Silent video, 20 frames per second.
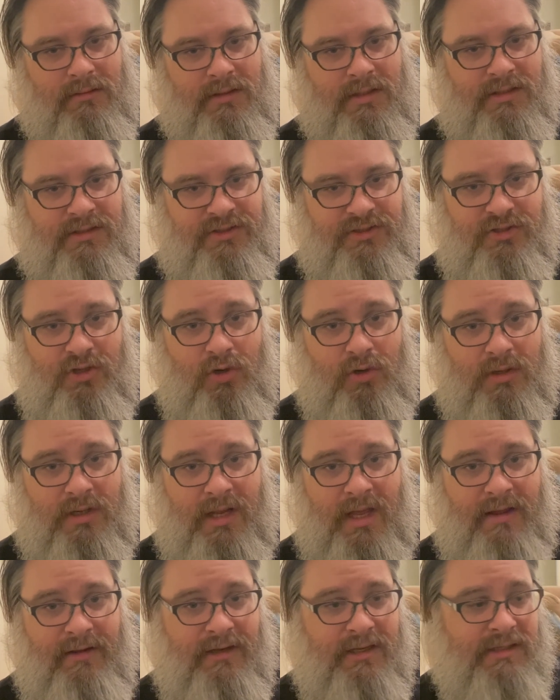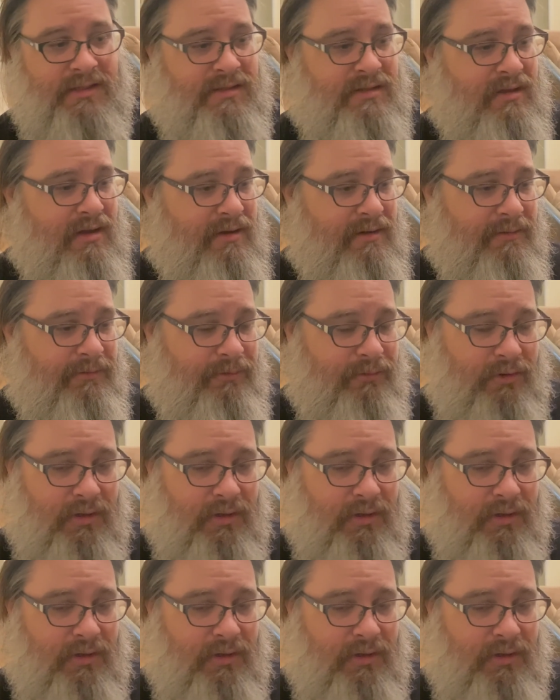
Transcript: his Store Daddy stuff.